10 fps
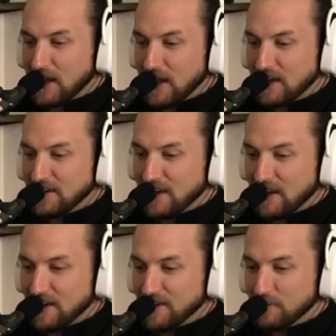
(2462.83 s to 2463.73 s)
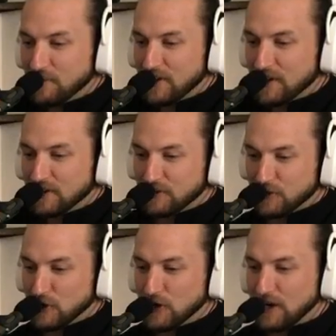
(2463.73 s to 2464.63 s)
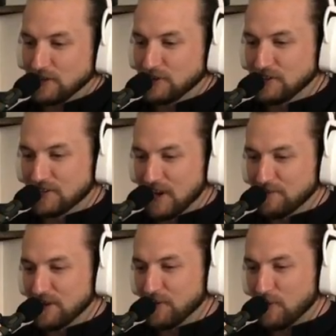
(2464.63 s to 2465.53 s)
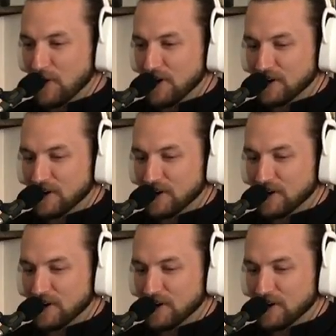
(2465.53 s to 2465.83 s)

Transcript: 8 a.m. and we're like, dude, I need you to take me to work.